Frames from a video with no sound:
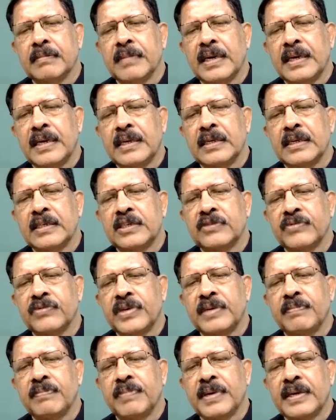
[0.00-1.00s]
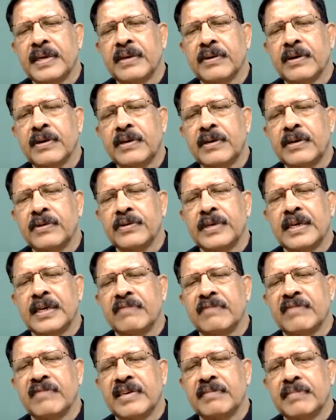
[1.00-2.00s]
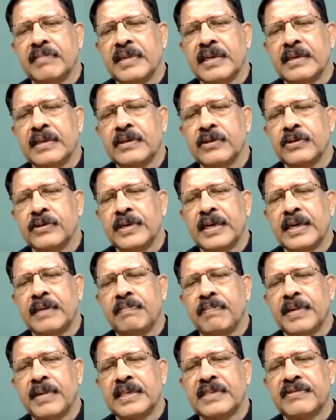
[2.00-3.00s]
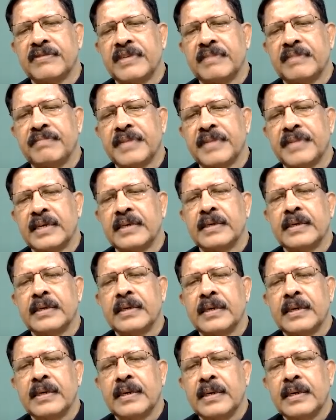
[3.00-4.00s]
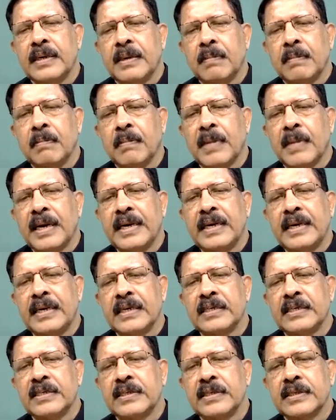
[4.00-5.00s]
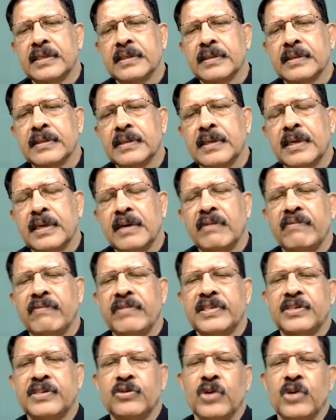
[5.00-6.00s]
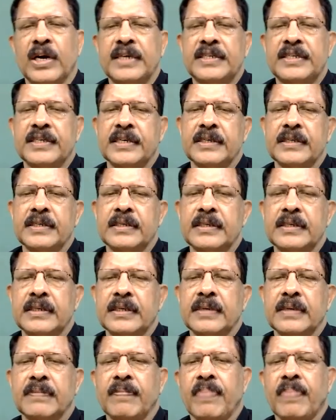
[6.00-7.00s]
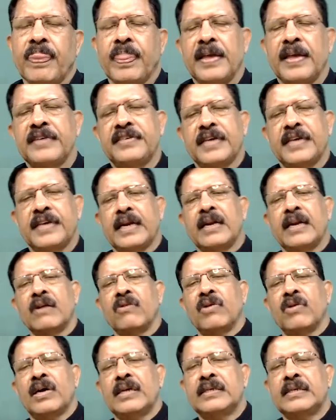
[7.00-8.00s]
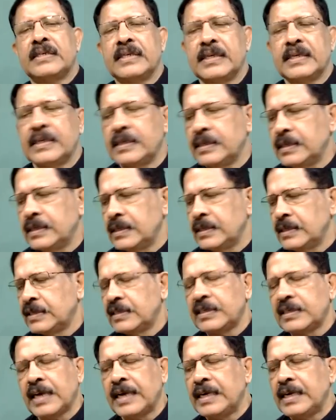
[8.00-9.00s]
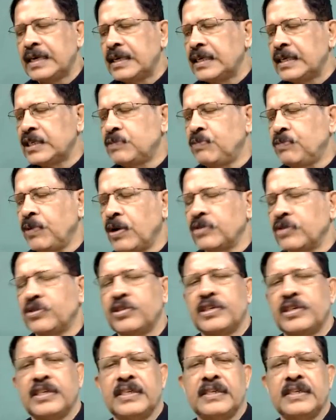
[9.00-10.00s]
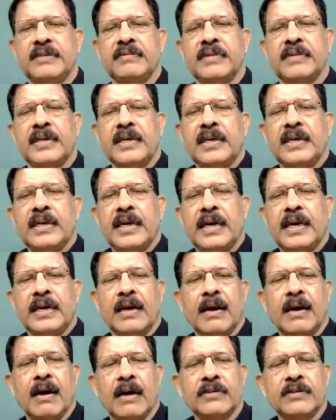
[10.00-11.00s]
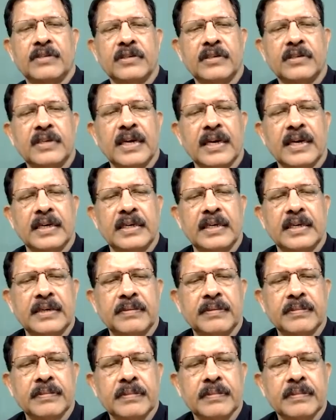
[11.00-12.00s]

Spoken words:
minus 1 pi or 2n 1 pi, 2n plus 1 pi minus which quadrant? Second quadrant. Sin is positive and cos is negative.